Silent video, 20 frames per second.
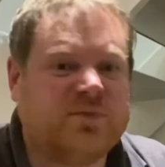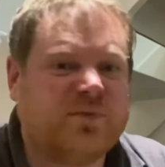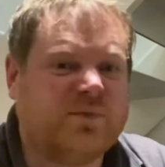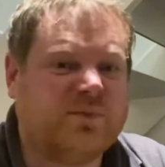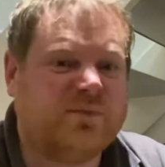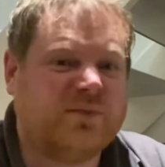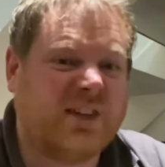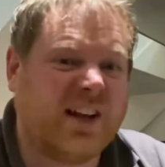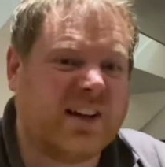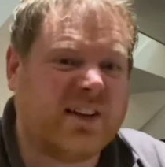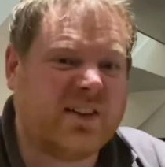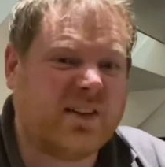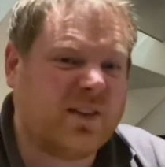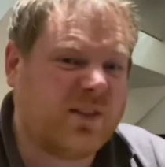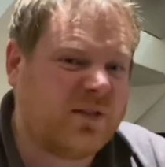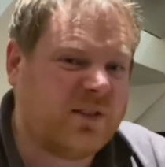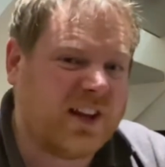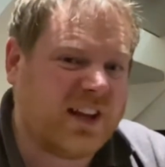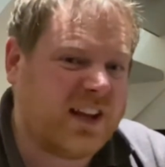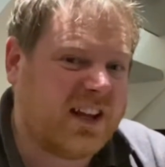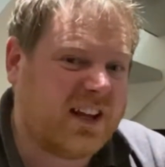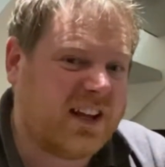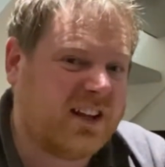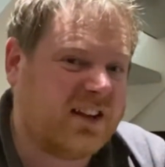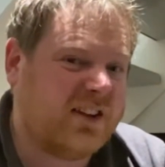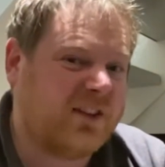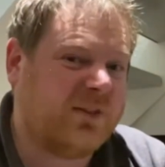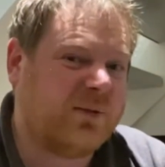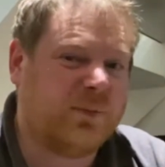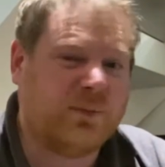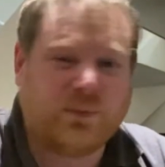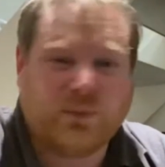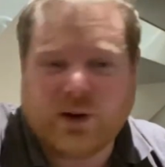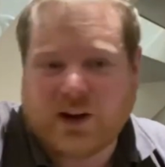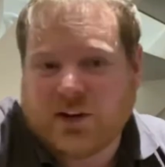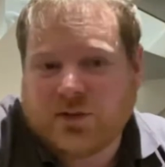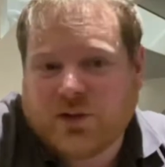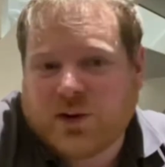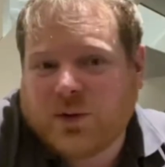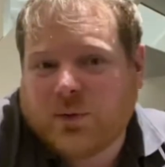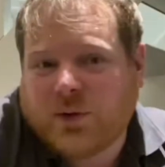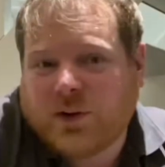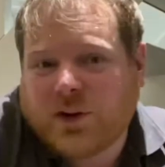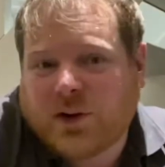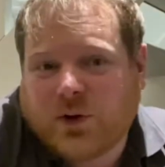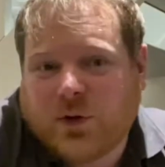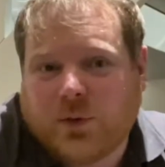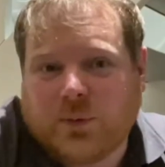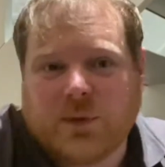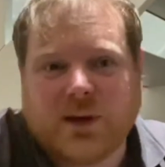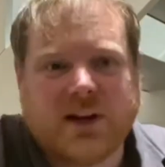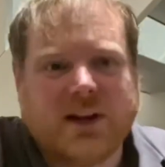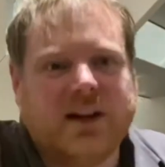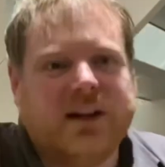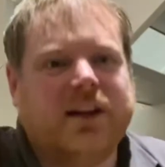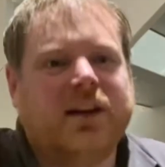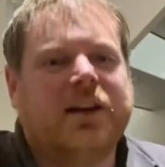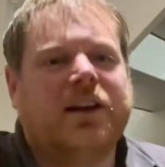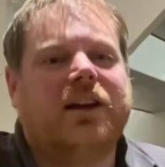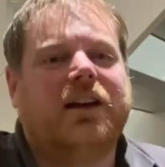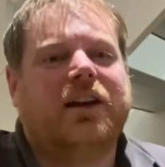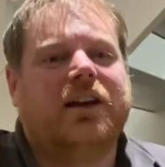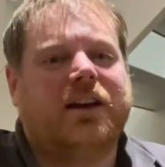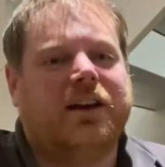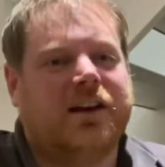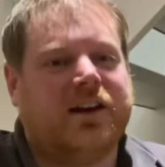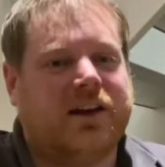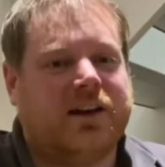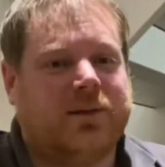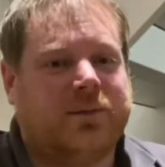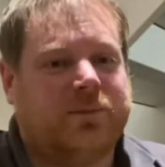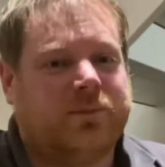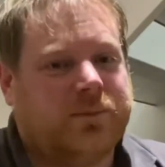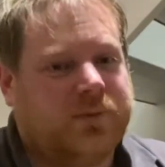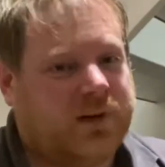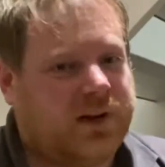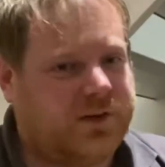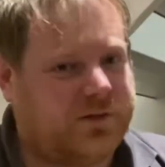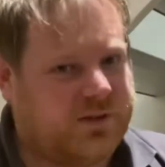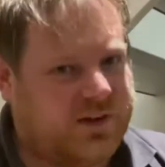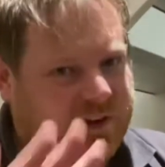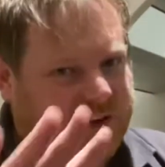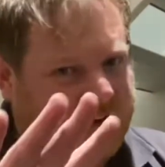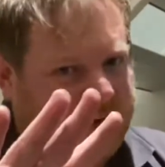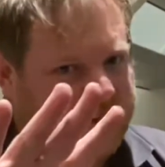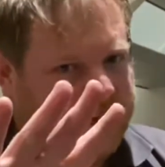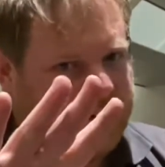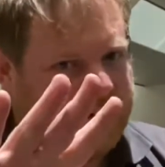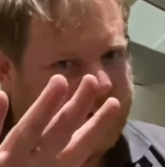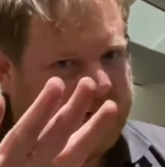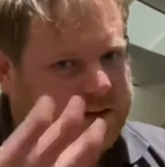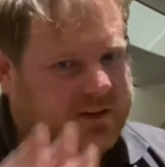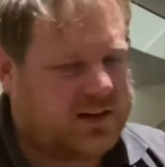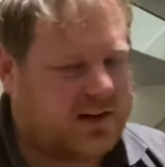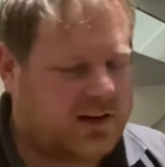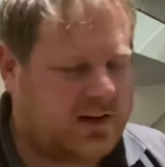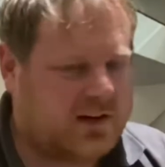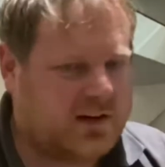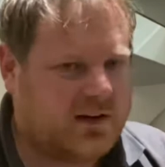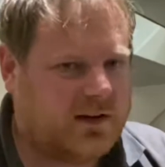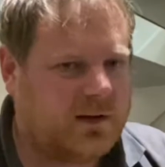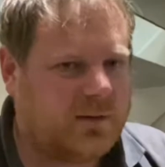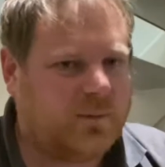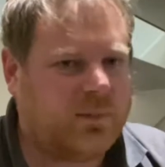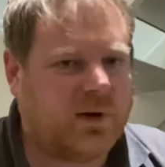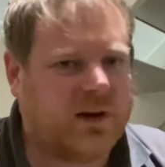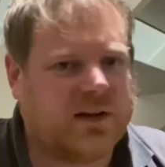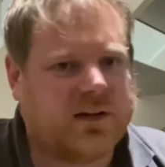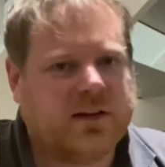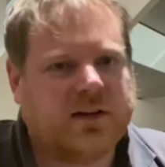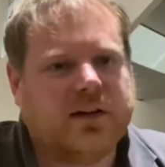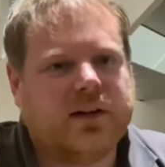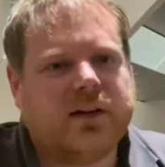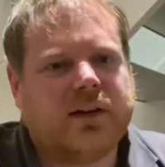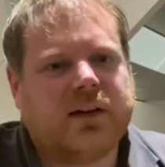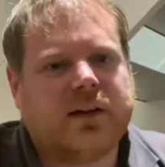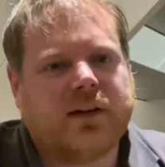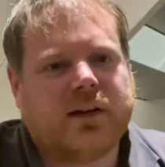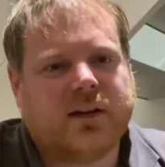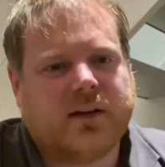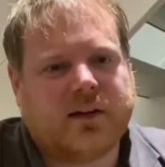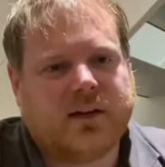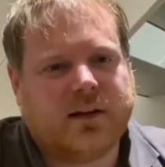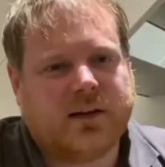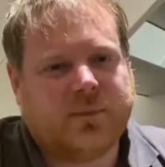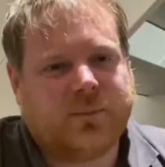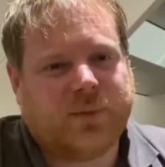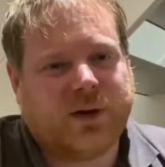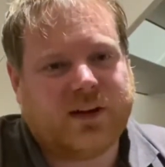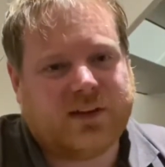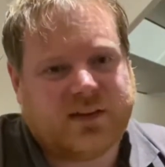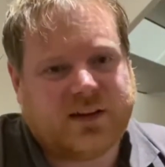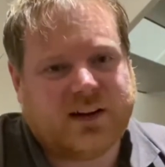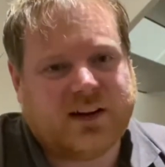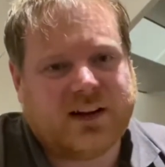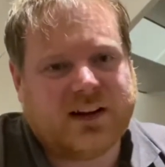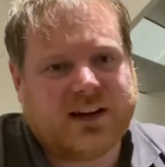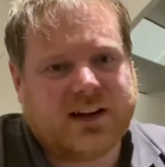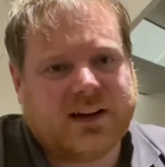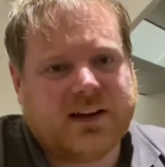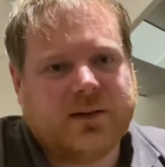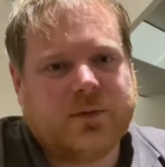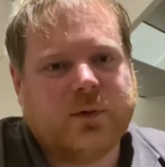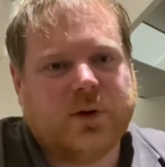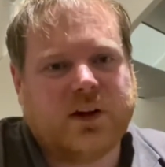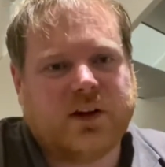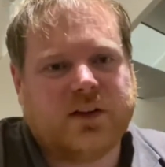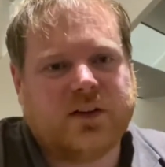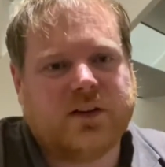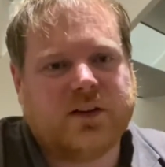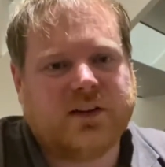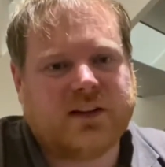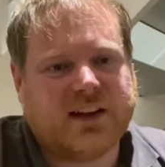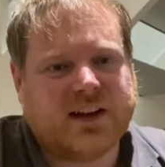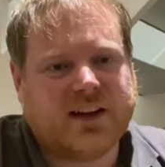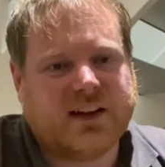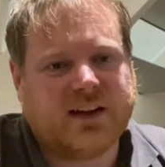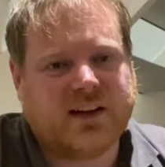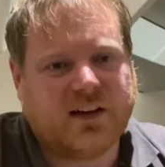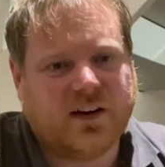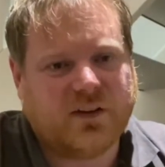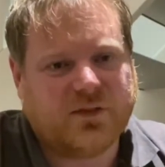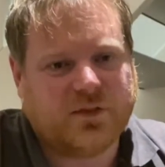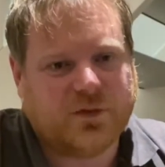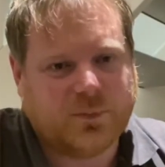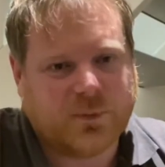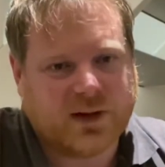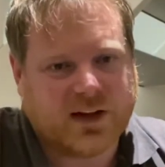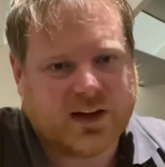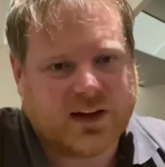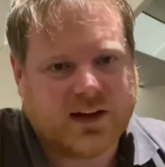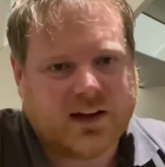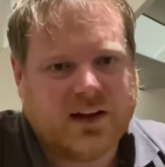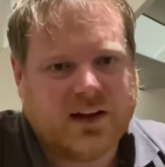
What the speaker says: dad to three kids, whatever you want to call me. Hopefully nothing nasty. But basically, we're going to do a day in the life of me